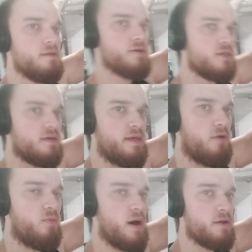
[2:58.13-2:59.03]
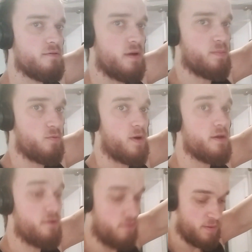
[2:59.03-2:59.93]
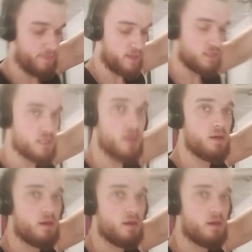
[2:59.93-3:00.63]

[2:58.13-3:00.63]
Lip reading: Just get that wider grip. The wider your grip is,